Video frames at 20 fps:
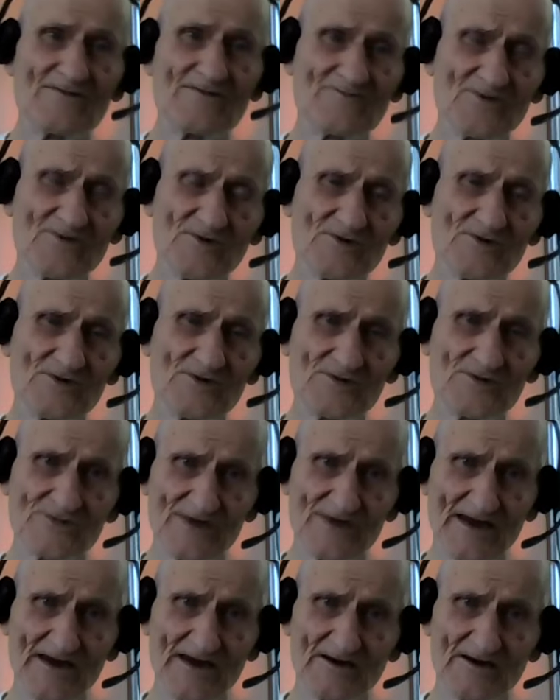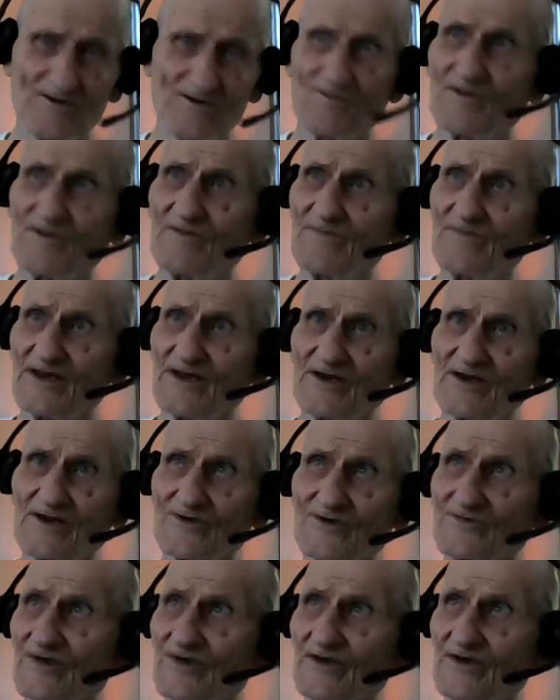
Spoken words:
food used to help because